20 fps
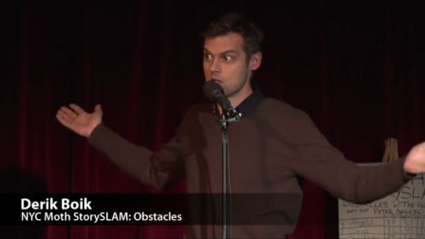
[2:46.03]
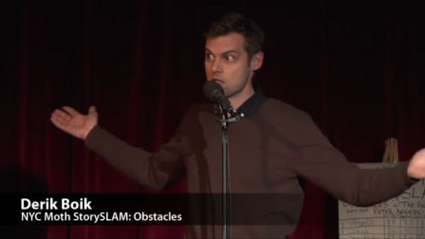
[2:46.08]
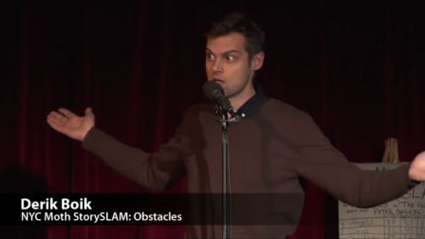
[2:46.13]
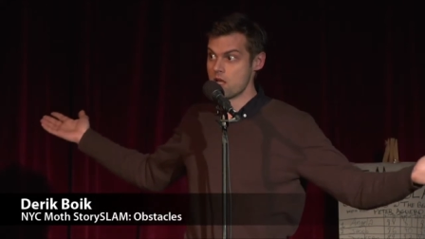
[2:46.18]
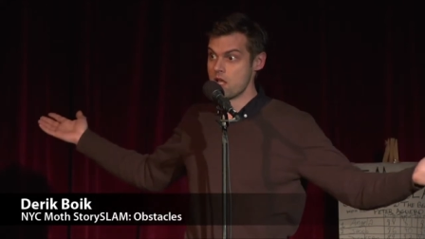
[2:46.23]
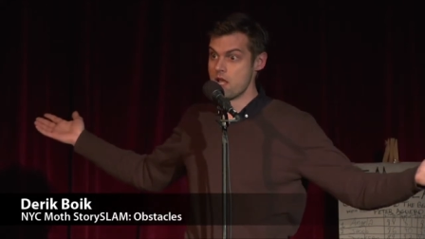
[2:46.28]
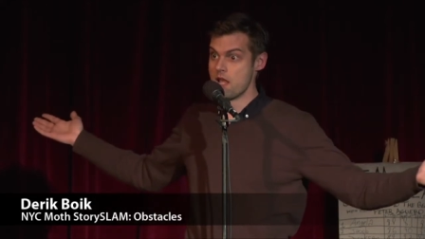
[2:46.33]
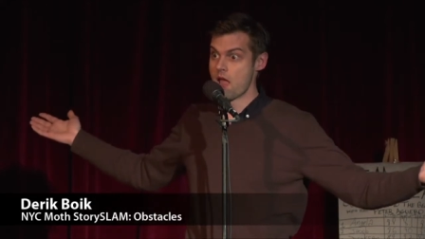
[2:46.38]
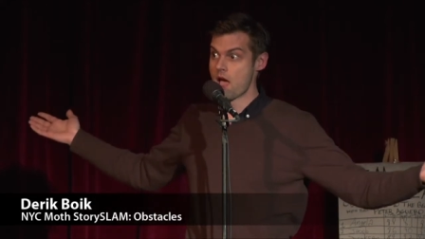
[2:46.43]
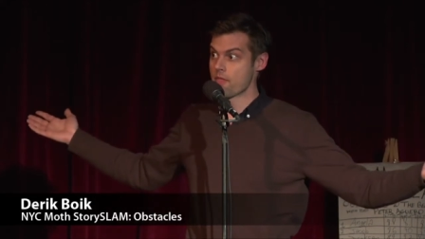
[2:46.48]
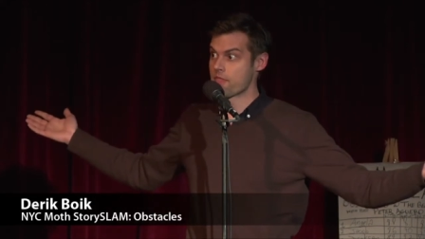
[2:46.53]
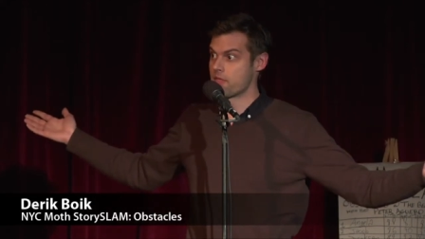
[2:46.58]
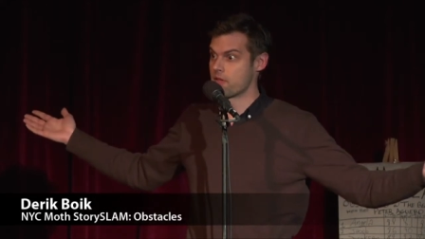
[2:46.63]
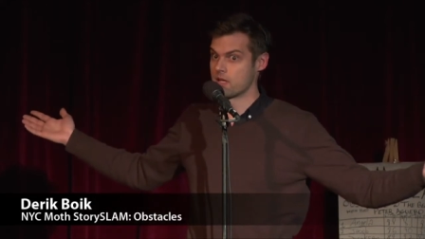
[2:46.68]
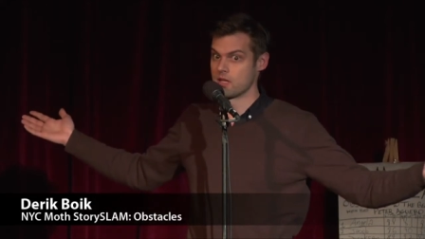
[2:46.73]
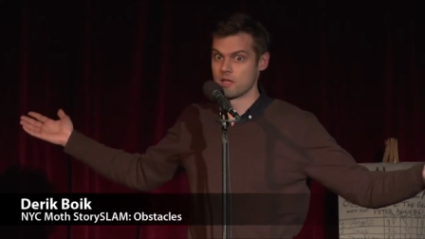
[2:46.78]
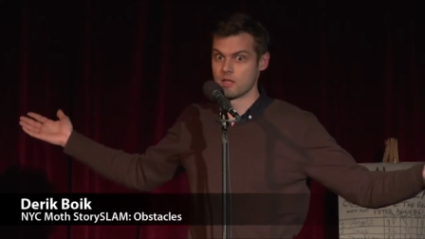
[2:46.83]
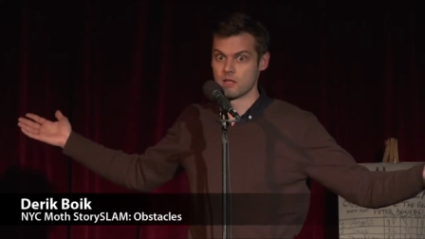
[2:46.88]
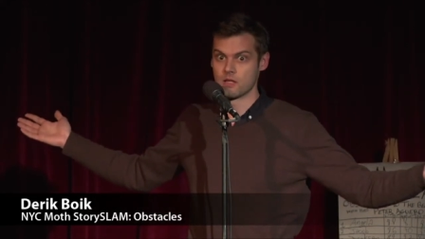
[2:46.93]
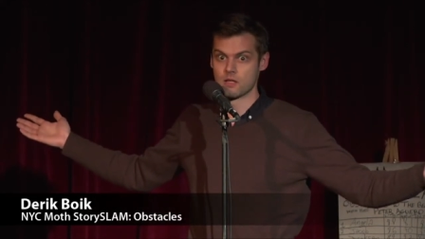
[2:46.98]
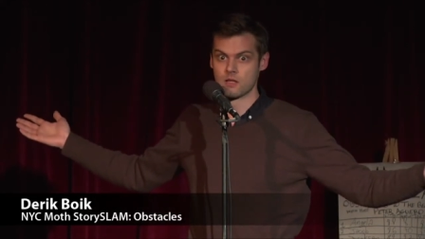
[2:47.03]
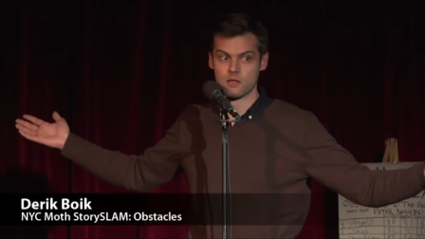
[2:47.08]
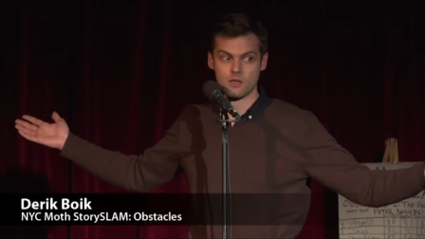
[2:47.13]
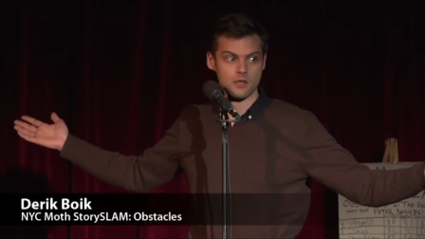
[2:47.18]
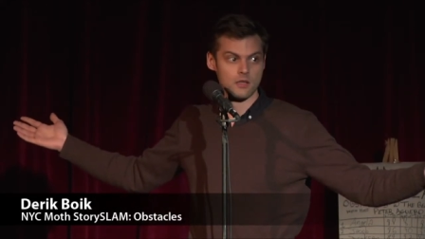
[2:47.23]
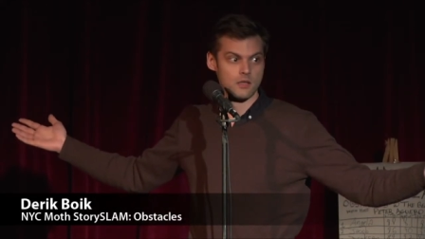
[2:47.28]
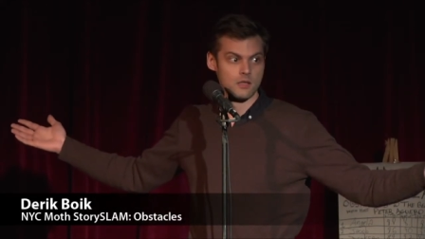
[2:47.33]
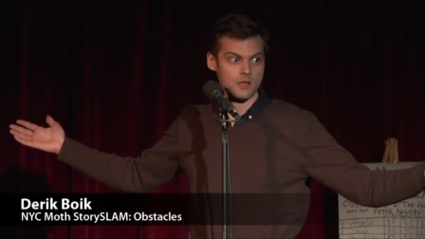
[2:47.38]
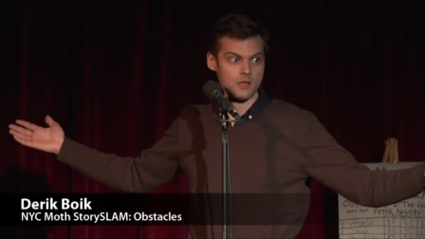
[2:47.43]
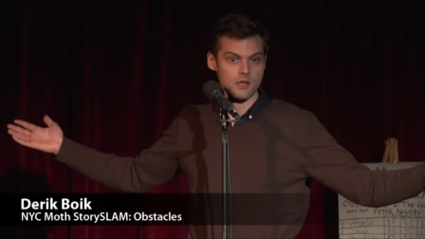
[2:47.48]
Nothing.
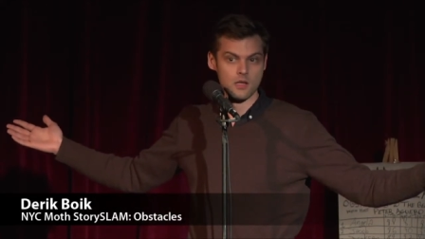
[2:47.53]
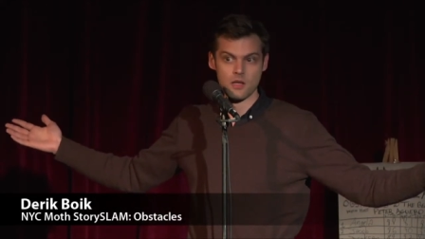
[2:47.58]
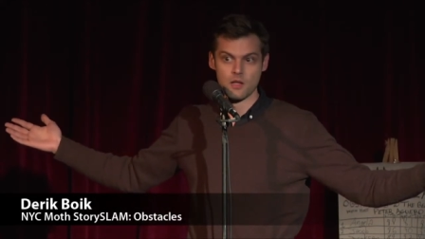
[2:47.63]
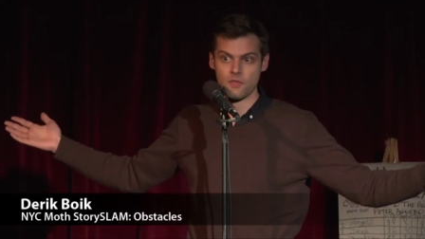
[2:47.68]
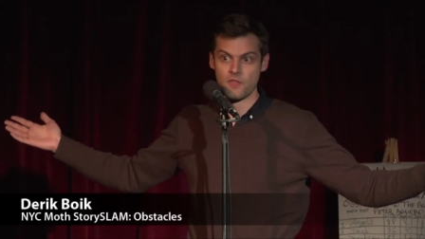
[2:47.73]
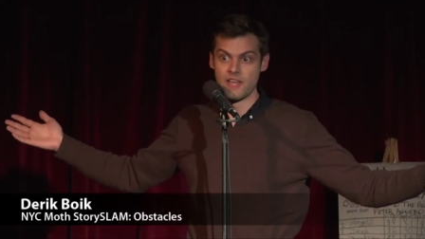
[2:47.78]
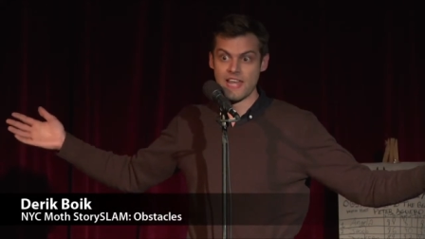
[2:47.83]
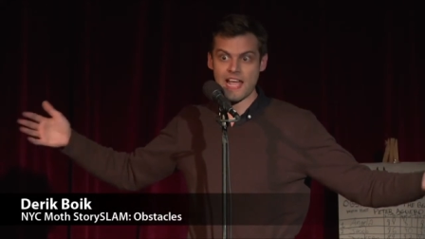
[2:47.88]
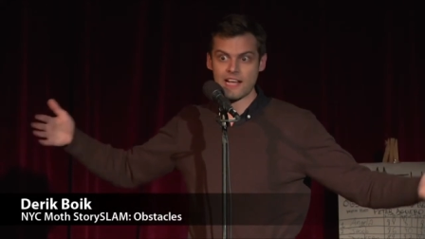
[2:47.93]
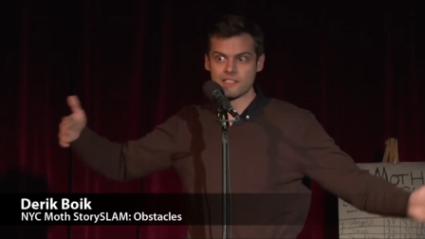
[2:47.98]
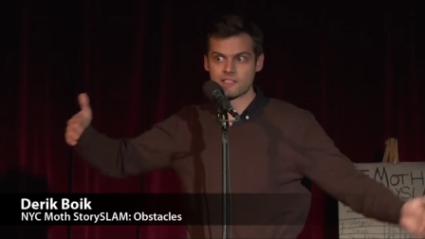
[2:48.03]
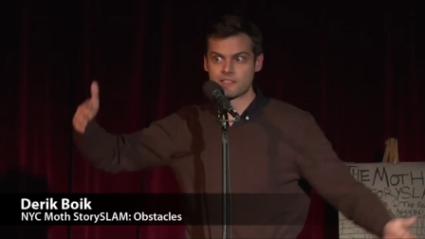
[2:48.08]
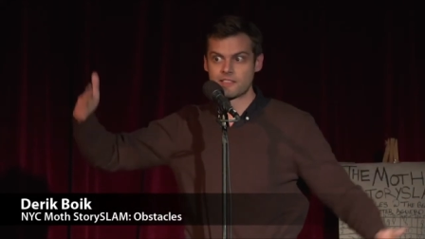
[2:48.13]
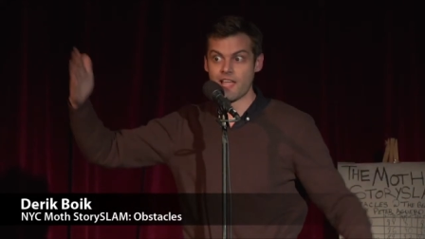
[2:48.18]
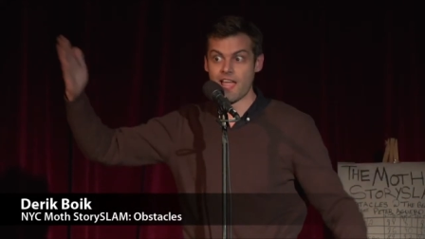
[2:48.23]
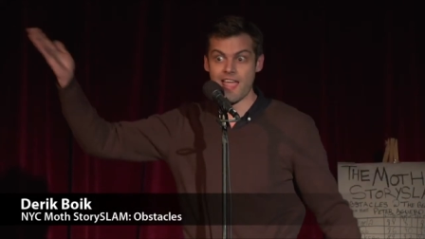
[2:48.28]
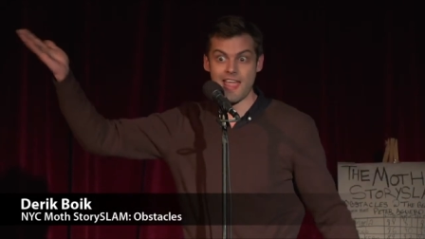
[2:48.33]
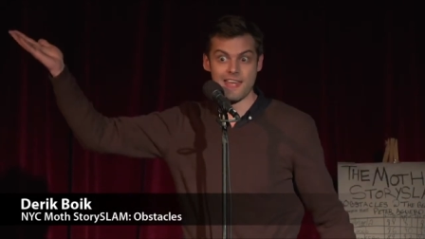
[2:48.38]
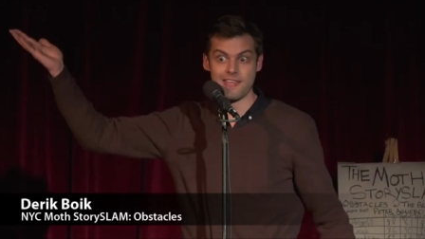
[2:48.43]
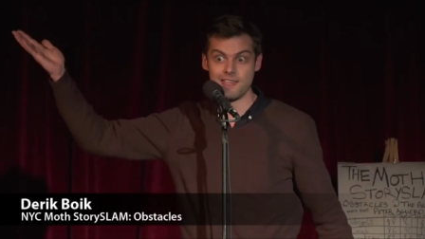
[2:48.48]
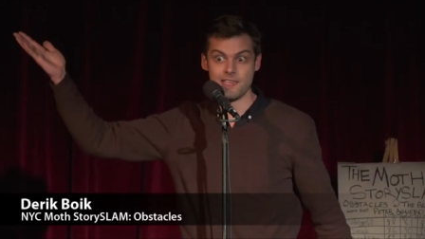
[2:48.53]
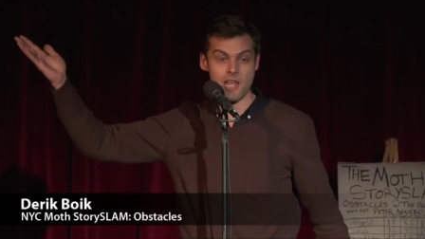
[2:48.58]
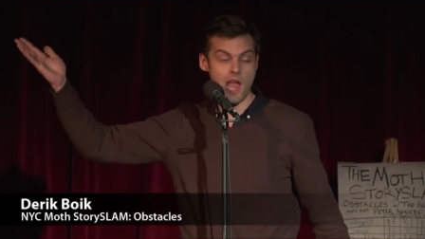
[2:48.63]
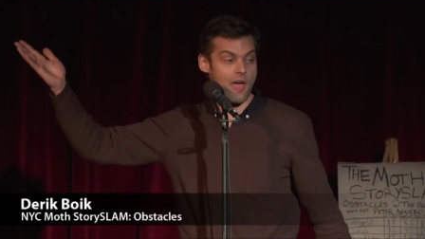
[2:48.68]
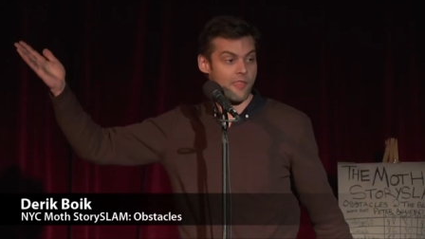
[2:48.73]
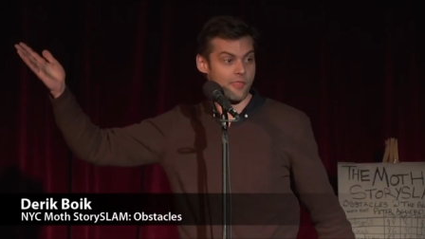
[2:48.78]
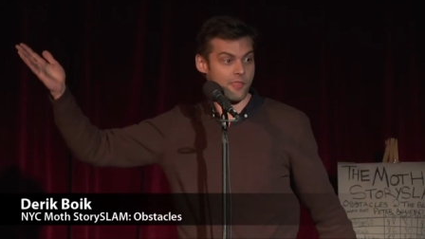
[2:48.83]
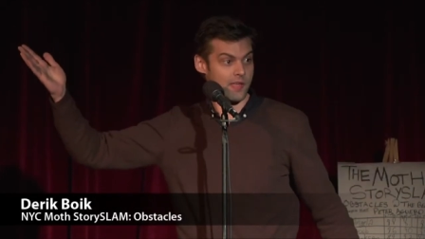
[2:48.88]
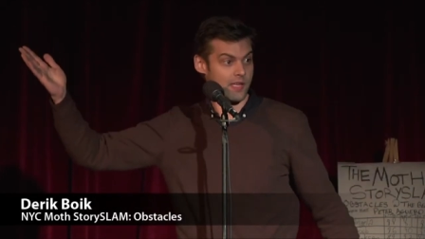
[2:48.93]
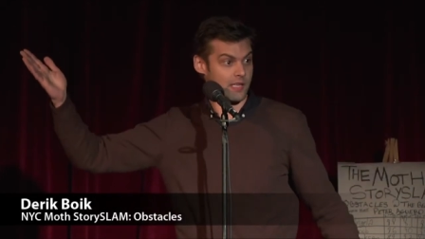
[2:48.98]
The next day,
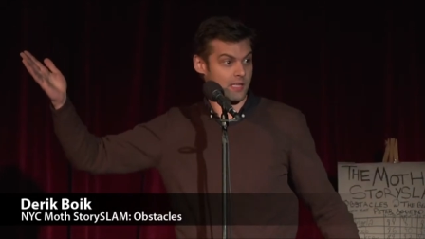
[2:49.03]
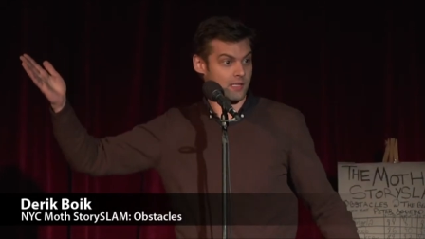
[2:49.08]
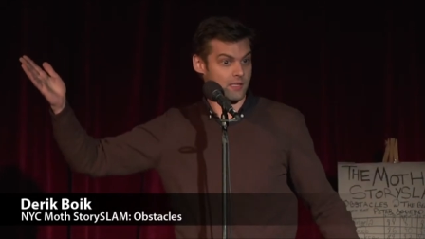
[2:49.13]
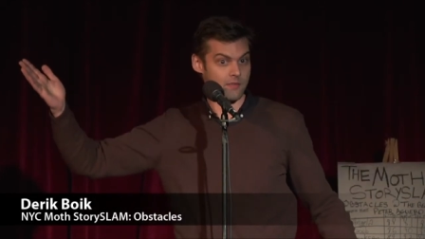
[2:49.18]
nothing.